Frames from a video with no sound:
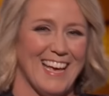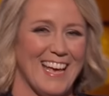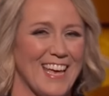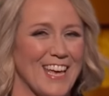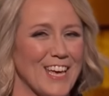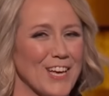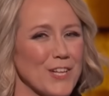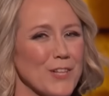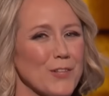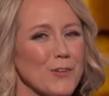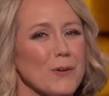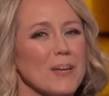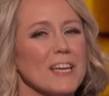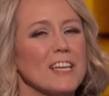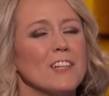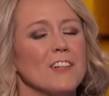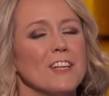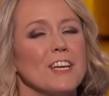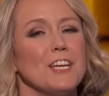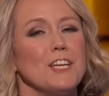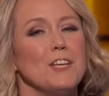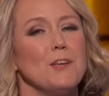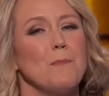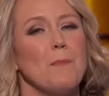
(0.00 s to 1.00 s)
Hillary
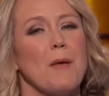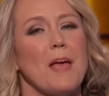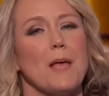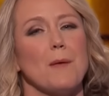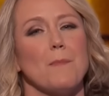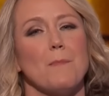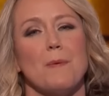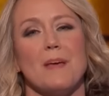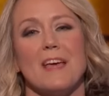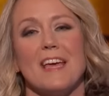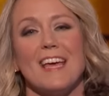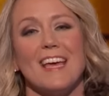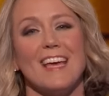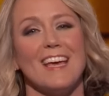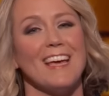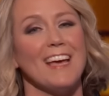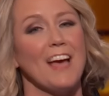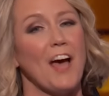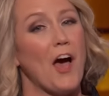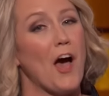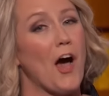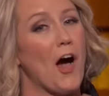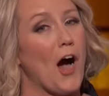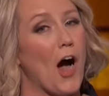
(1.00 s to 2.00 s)
Clinton may be
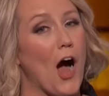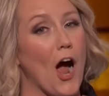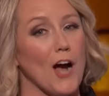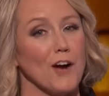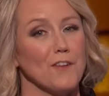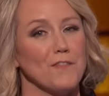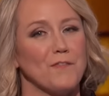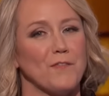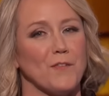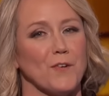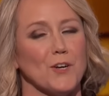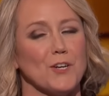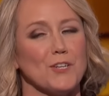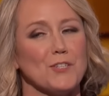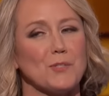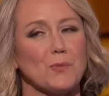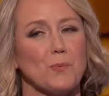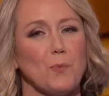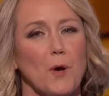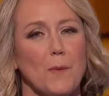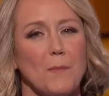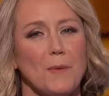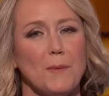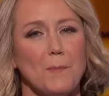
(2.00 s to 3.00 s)
our first
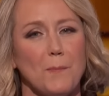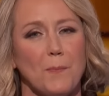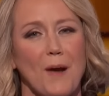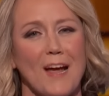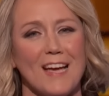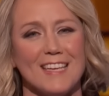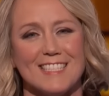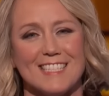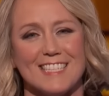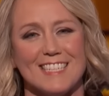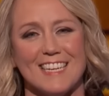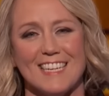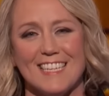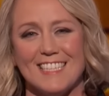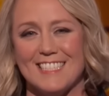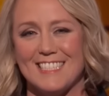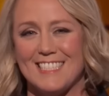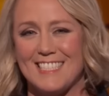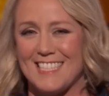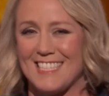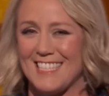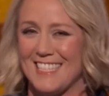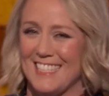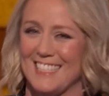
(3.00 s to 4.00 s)
woman
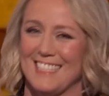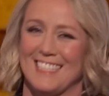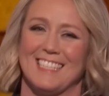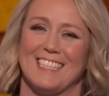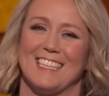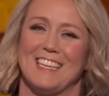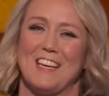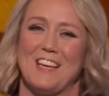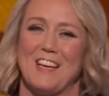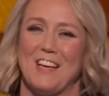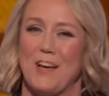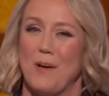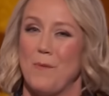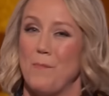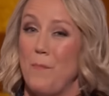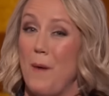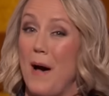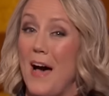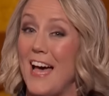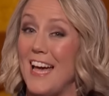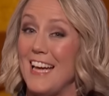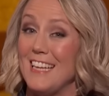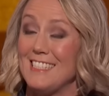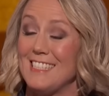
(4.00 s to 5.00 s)
president,
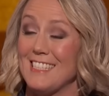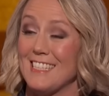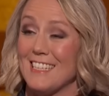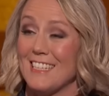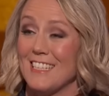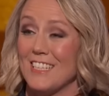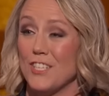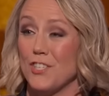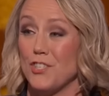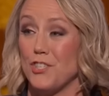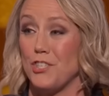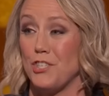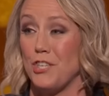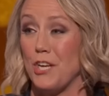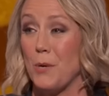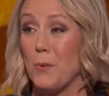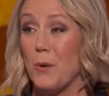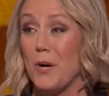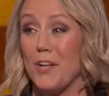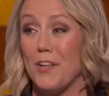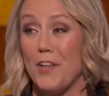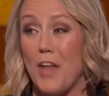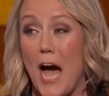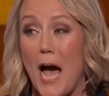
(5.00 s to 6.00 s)
but she
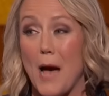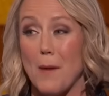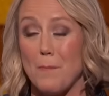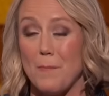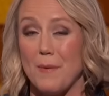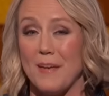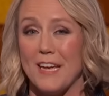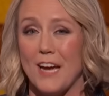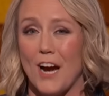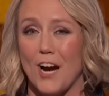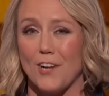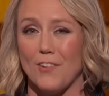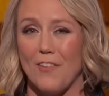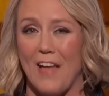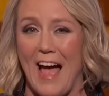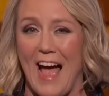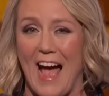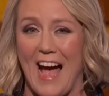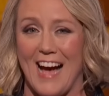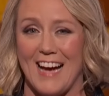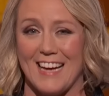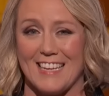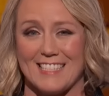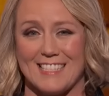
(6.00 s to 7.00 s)
will not be our
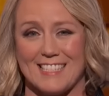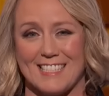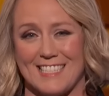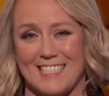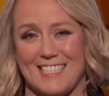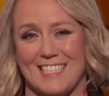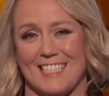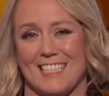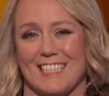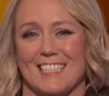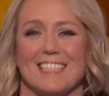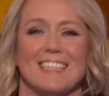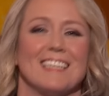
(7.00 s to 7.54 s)
last.